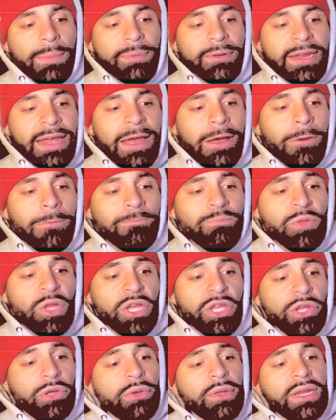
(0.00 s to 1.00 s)
Now,
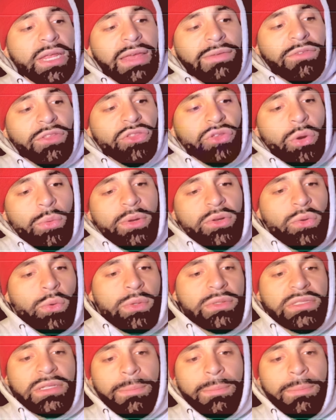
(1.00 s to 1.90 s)
you can even throw it towards the